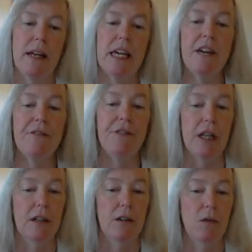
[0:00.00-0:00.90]

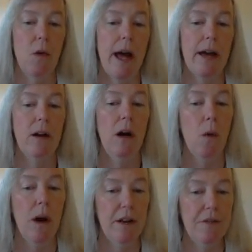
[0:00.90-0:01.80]
Even when
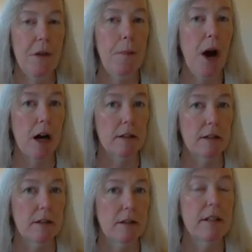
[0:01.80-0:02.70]
one of the
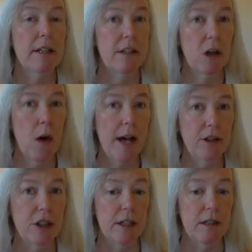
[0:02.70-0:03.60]
parts is a
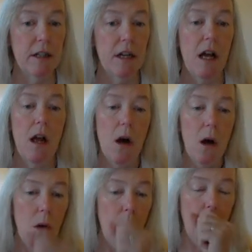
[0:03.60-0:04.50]
question,
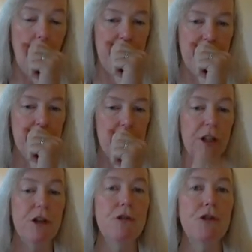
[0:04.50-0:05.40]

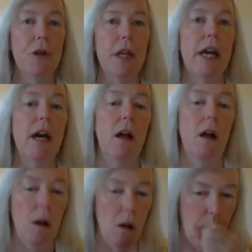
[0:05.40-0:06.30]
usually,
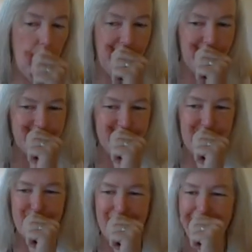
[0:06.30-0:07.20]

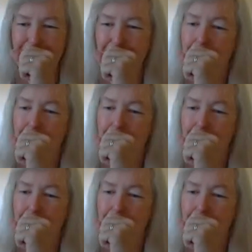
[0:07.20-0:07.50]
excuse me,